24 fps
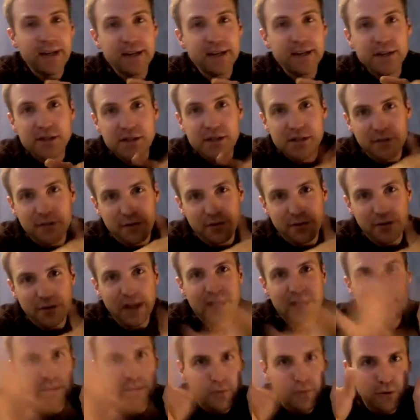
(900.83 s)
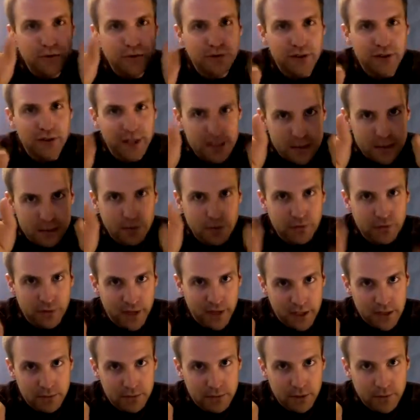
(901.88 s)
is flexible, flexible,
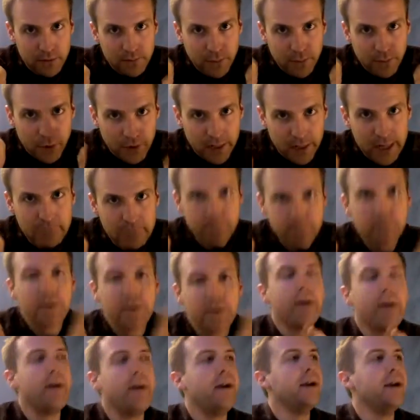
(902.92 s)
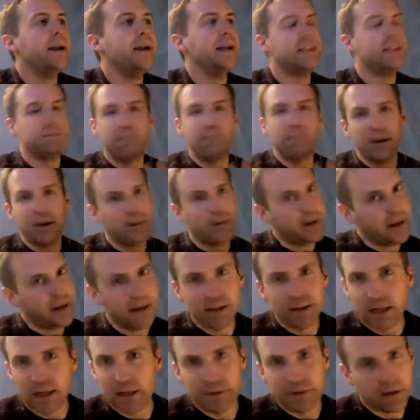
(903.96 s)
flexible. Okay? It's better than
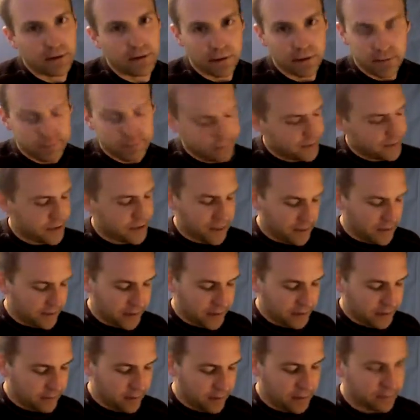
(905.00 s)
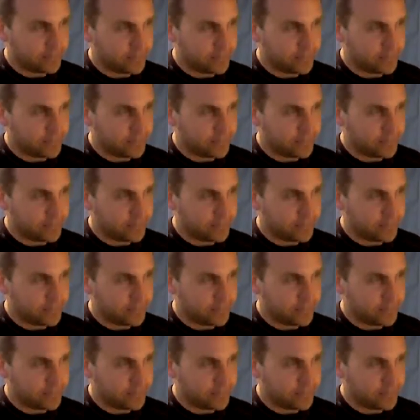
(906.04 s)
anything I've ever seen anywhere.